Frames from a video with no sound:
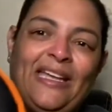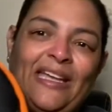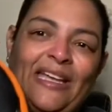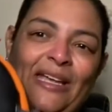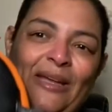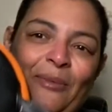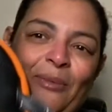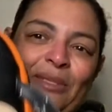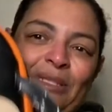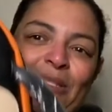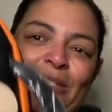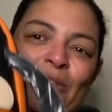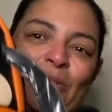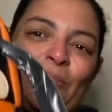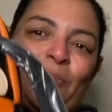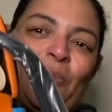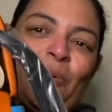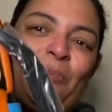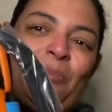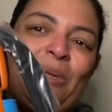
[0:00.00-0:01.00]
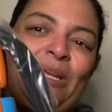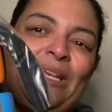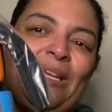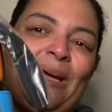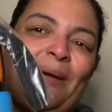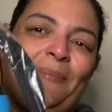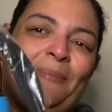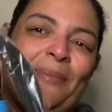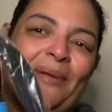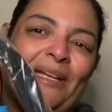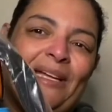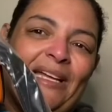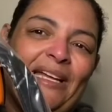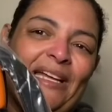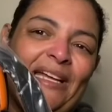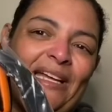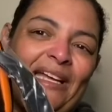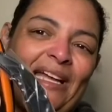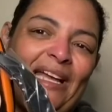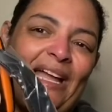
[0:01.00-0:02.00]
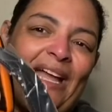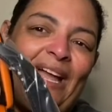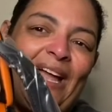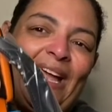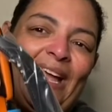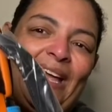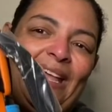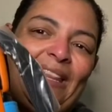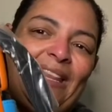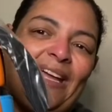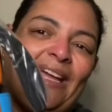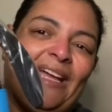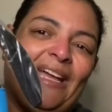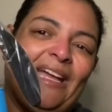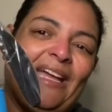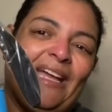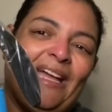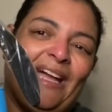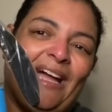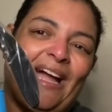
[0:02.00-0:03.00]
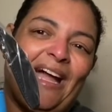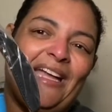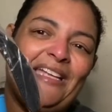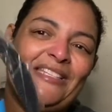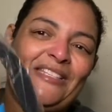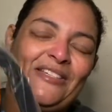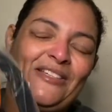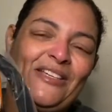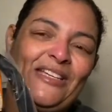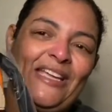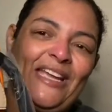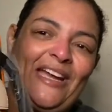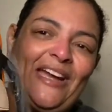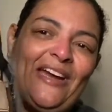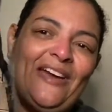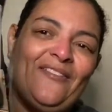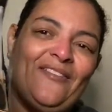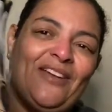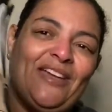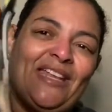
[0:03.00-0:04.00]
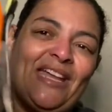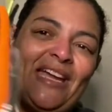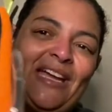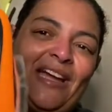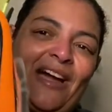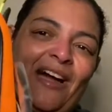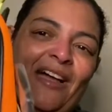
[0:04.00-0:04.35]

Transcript: it was super beat up and I took care of it. I got